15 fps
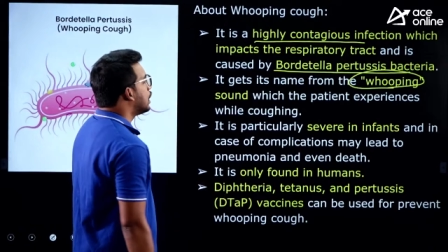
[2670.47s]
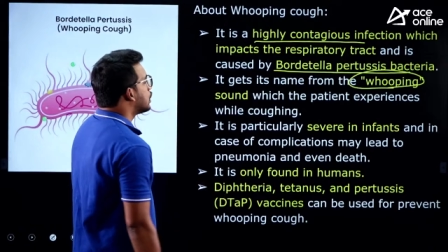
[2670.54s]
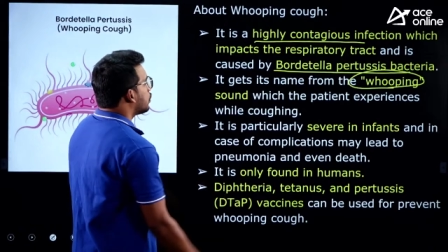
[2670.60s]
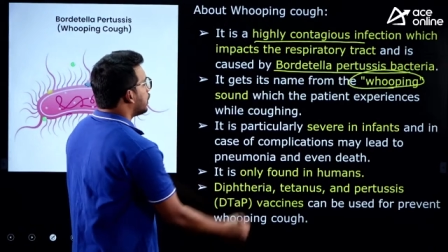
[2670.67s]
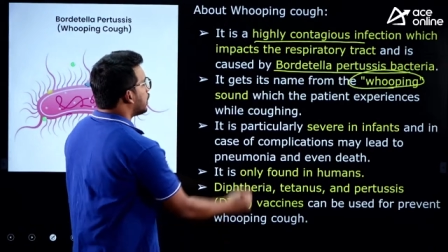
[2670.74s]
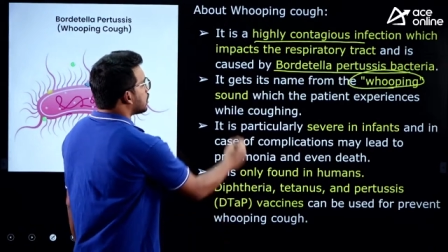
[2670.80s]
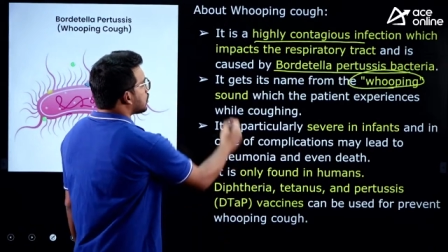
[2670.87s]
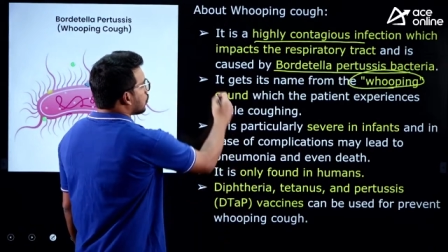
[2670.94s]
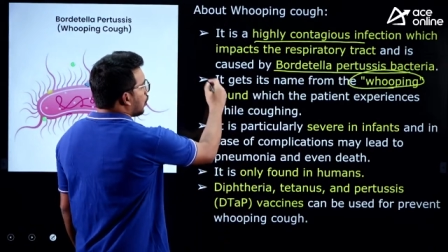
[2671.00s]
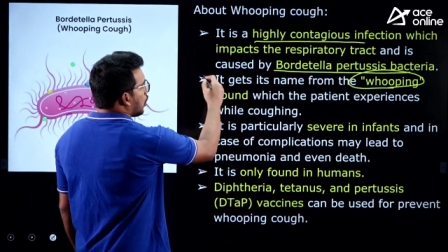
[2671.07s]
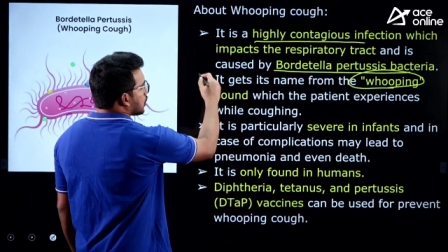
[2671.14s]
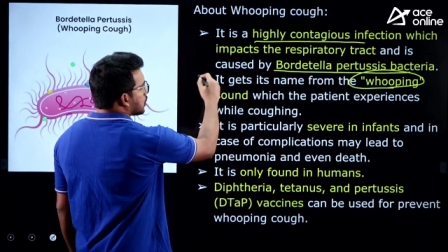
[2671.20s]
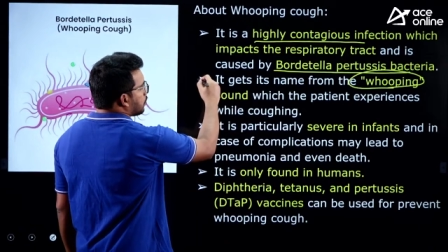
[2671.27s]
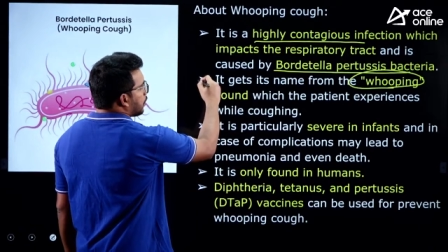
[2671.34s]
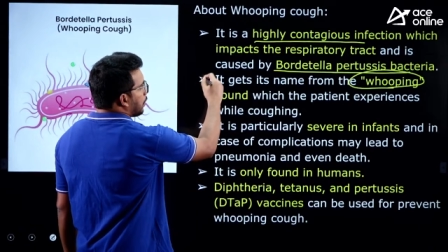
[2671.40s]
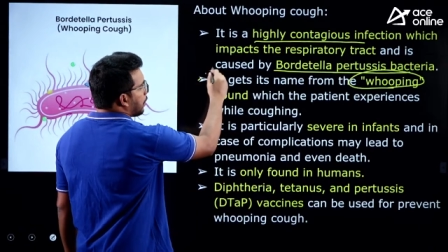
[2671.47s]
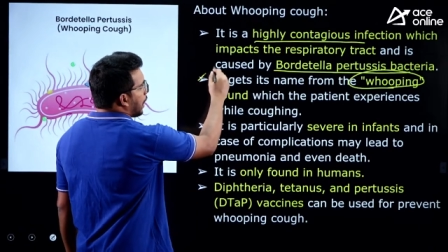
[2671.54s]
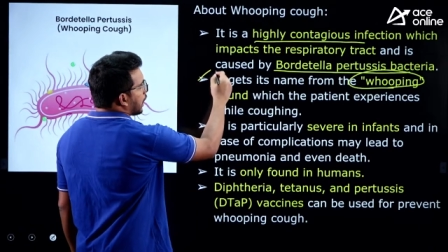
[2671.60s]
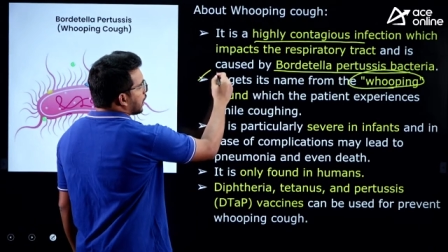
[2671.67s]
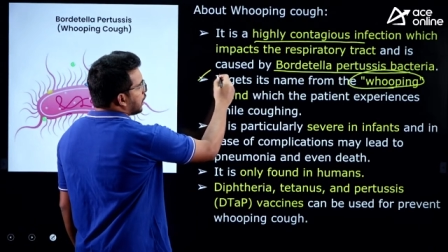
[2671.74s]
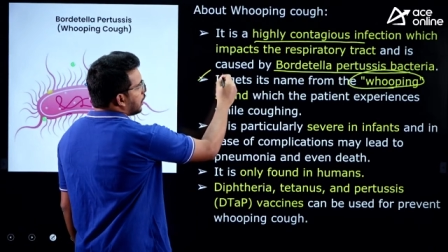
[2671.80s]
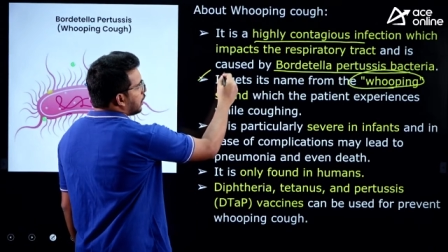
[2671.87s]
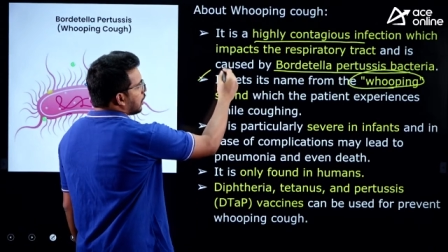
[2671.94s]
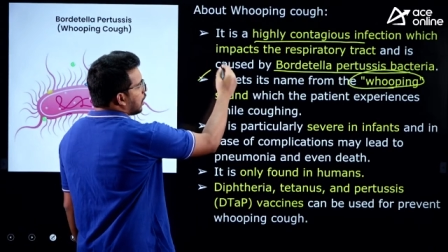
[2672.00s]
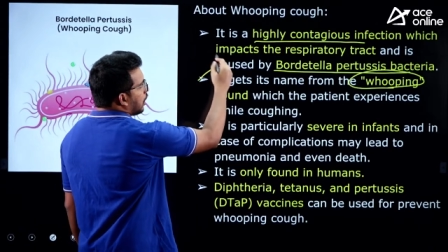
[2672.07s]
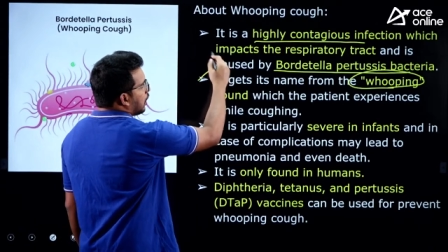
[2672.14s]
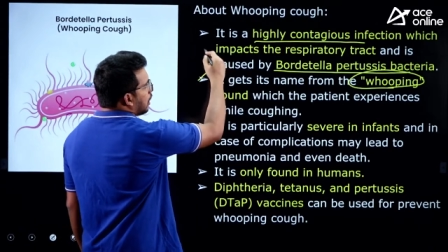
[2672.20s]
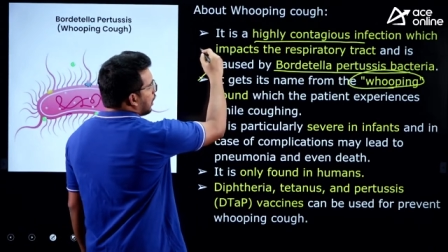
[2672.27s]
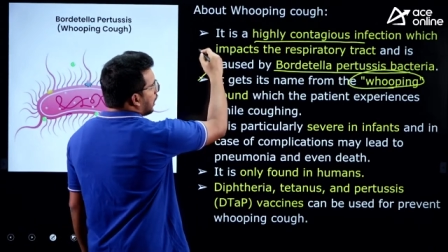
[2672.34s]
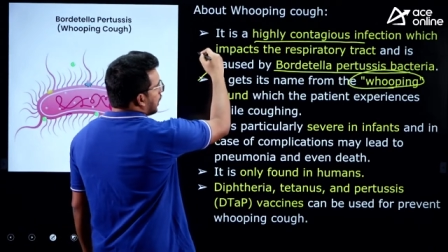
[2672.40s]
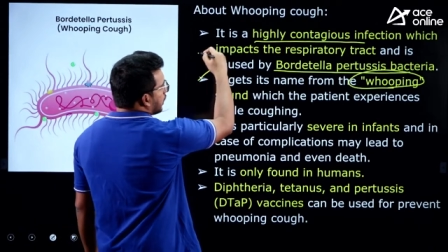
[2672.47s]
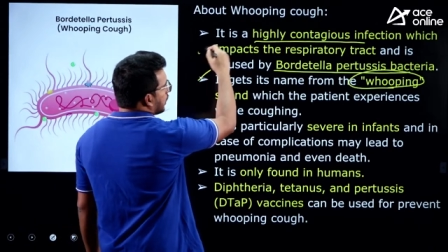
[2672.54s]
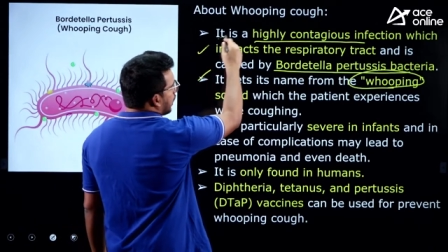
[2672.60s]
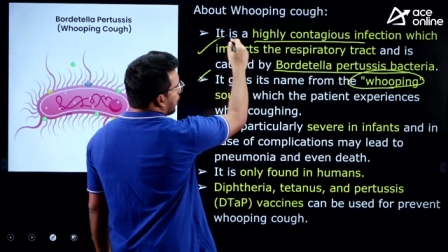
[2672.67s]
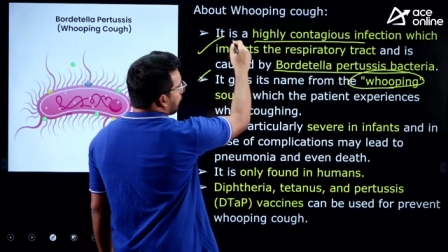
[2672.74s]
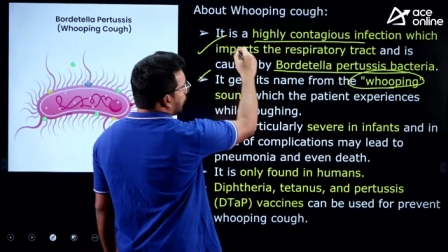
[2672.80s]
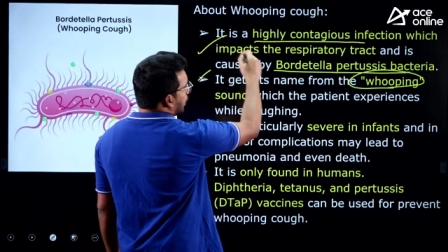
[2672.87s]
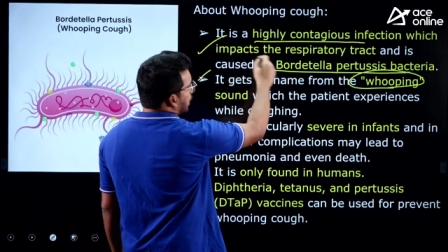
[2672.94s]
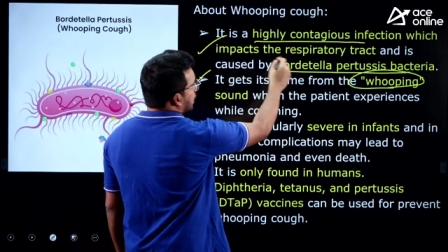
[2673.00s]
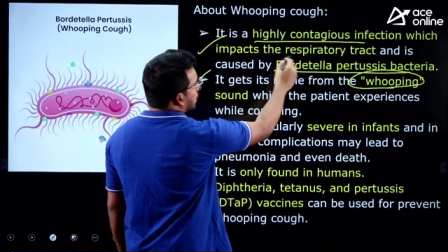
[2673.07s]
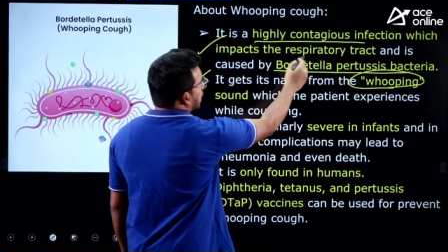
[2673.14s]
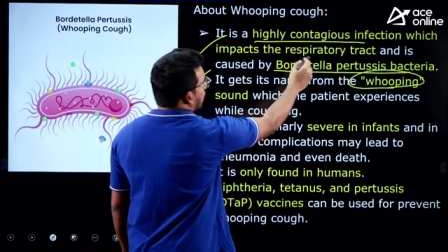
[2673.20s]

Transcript: So, it is caused by bacteria and then affecting